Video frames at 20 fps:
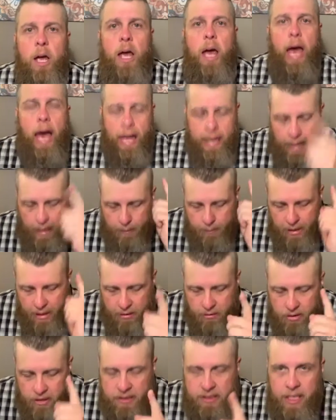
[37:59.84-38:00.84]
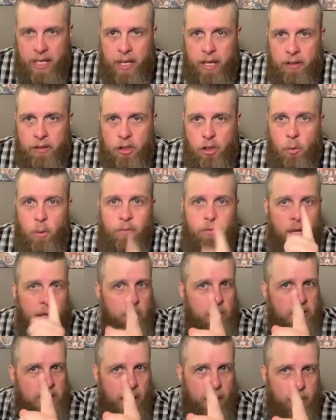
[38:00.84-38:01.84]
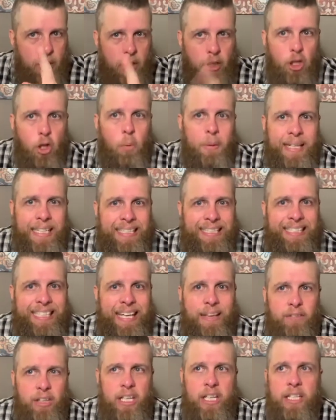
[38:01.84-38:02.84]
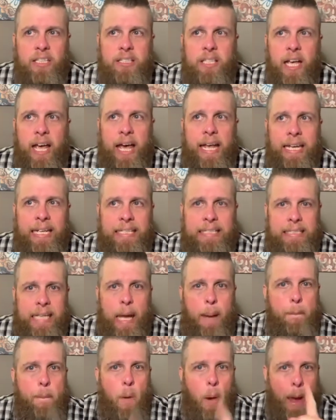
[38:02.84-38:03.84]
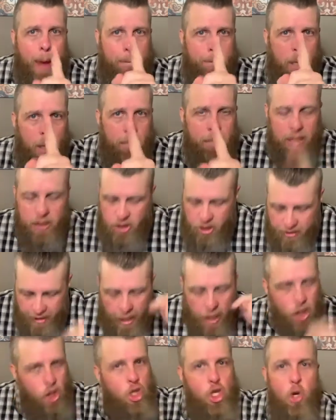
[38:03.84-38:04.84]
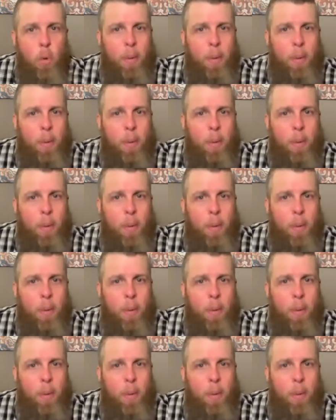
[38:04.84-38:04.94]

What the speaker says: And I'm here to tell you, if he was able to do it, he's giving us an example and permission that you